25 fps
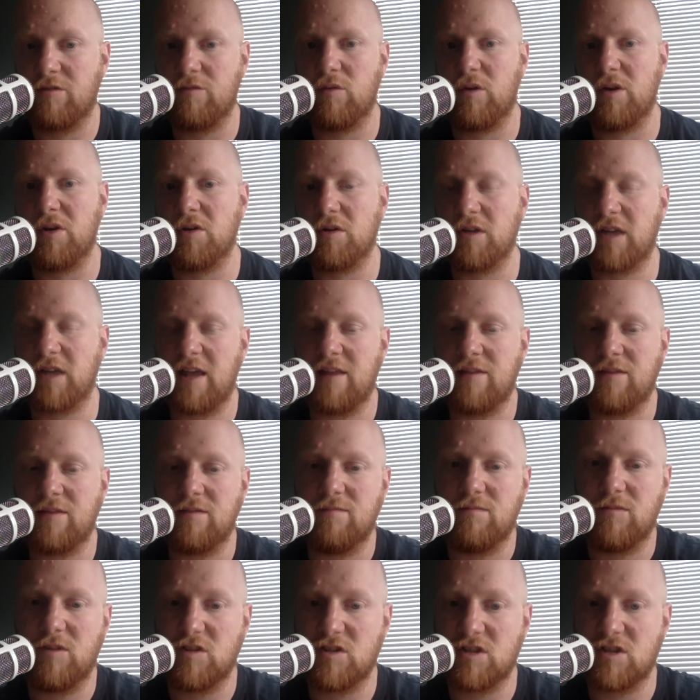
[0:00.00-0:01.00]
if we're not getting
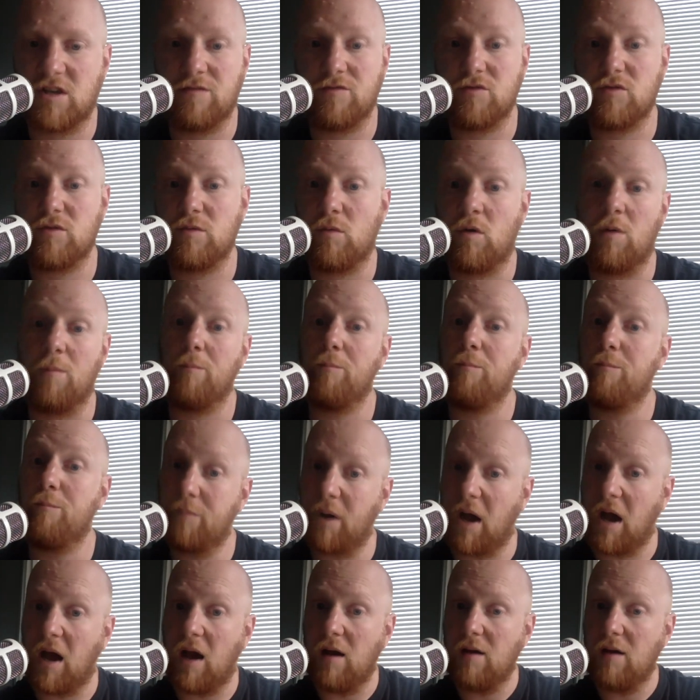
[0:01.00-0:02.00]
the service we want.
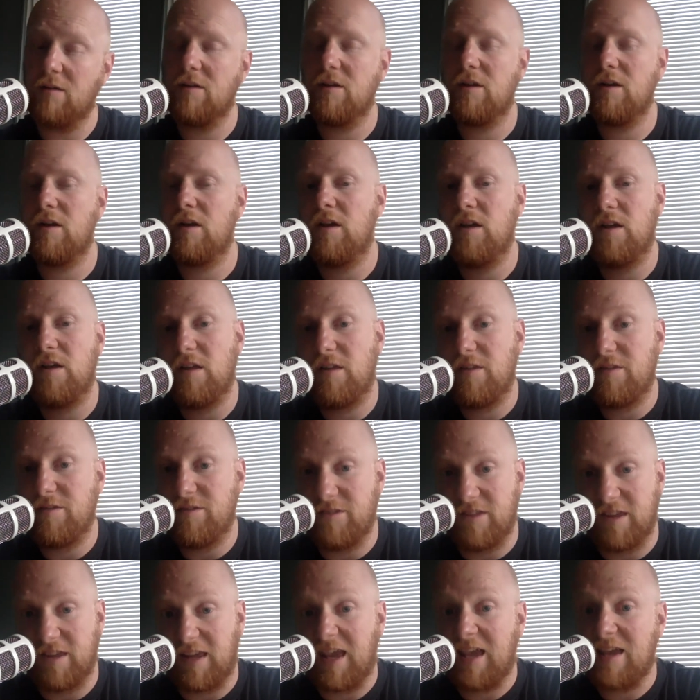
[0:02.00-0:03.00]
But
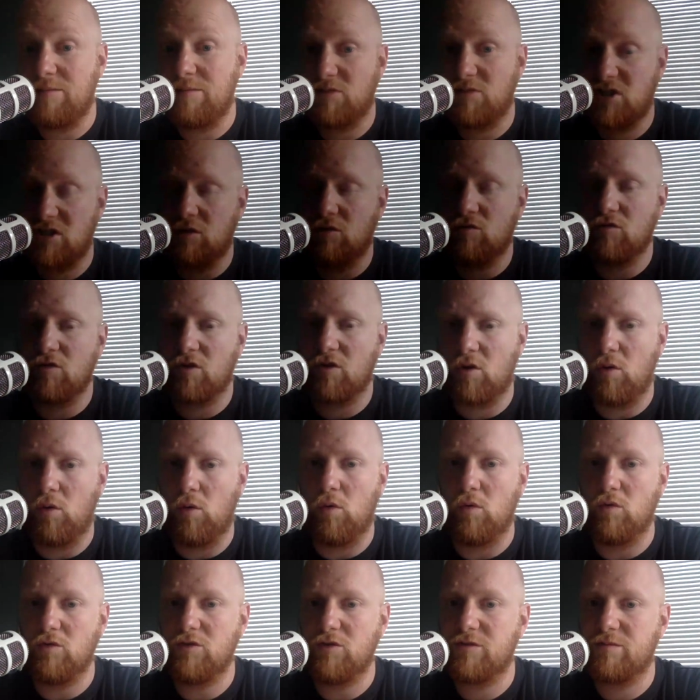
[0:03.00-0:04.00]
the game still
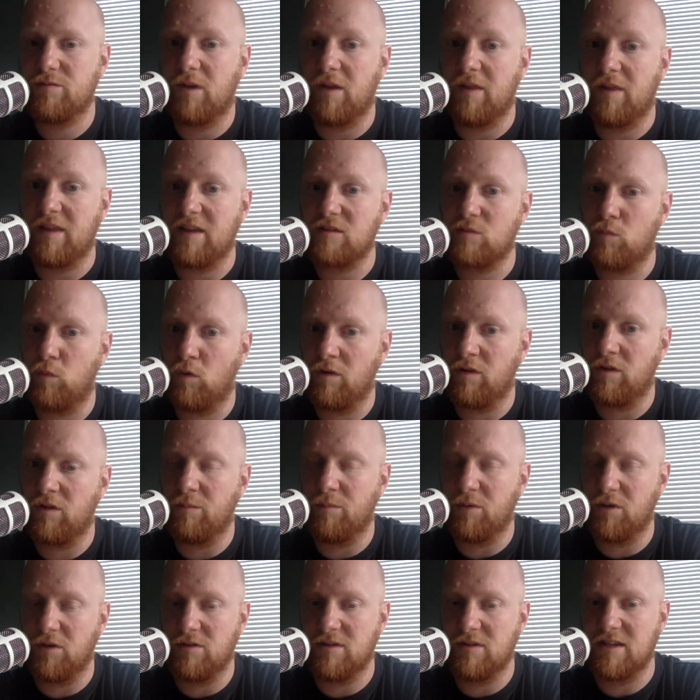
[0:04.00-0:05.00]
records, and that's one of
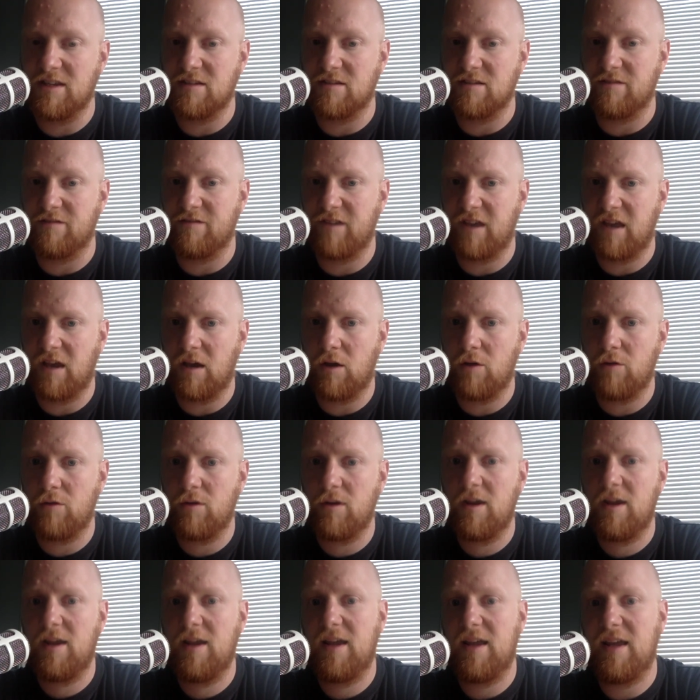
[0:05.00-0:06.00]
the beauties of VO
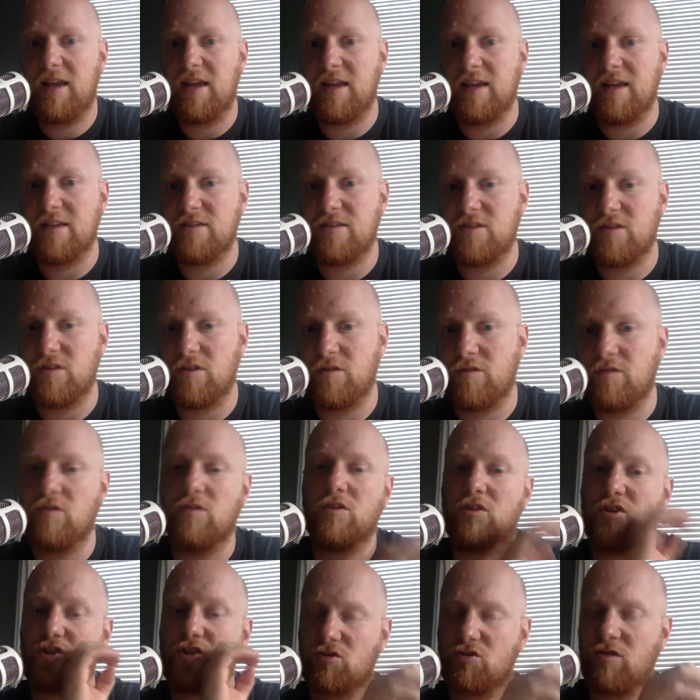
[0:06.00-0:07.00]
is you've
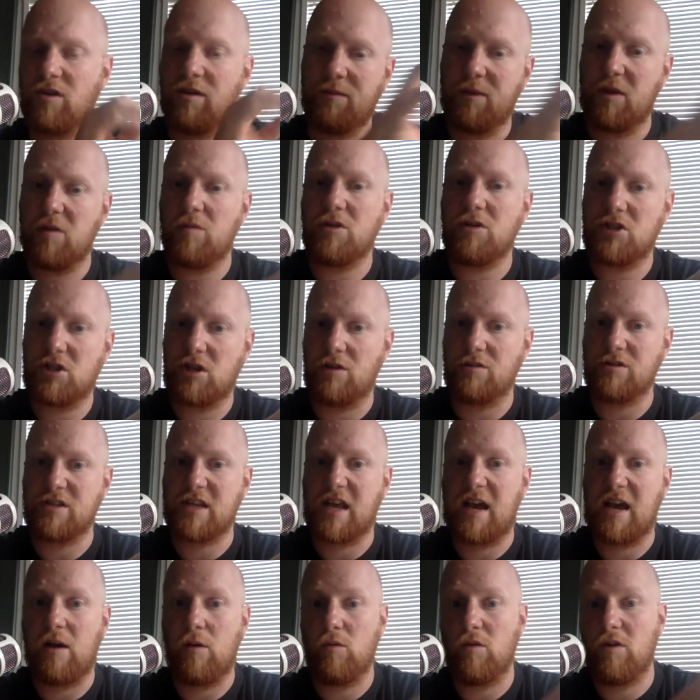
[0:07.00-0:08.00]
got the streaming which goes
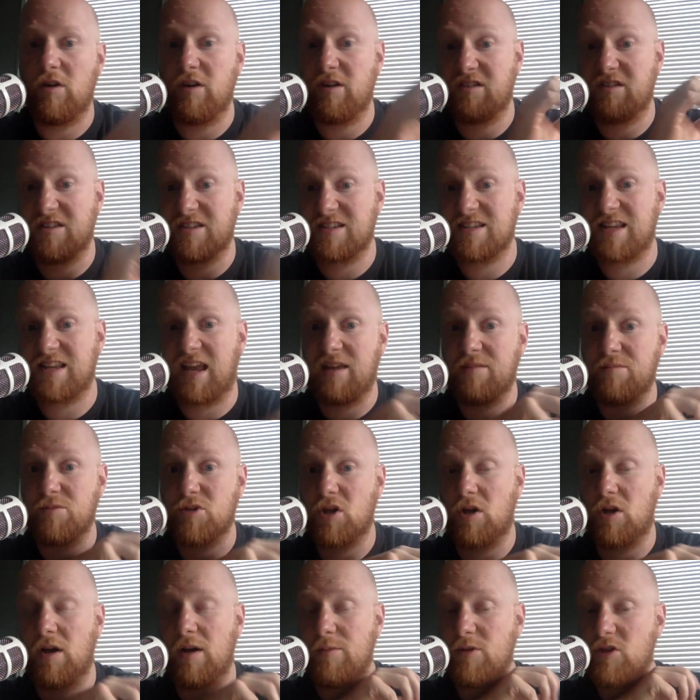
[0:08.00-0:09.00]
out, and at the same
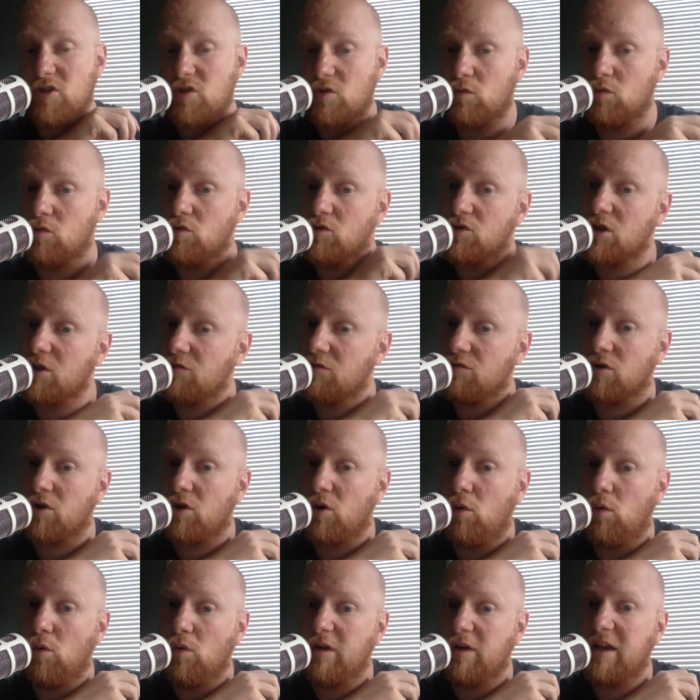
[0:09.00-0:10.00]
time it's also
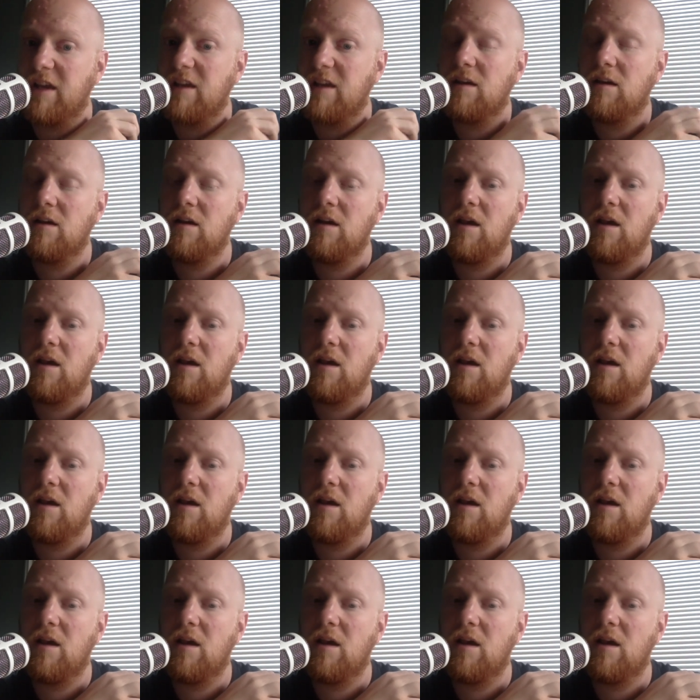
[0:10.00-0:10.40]
recording,